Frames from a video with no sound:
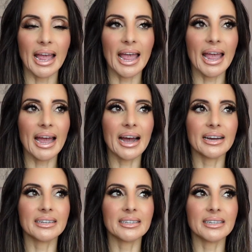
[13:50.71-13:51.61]

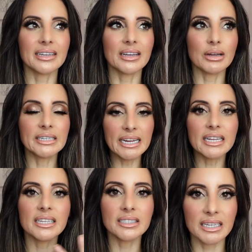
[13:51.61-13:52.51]
And
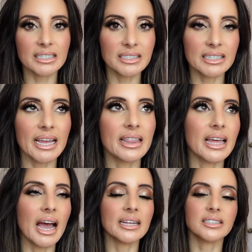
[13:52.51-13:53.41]
Nicola does say
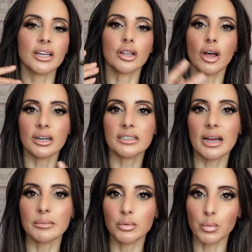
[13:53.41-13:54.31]
that a lot of
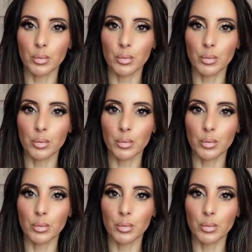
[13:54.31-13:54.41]
times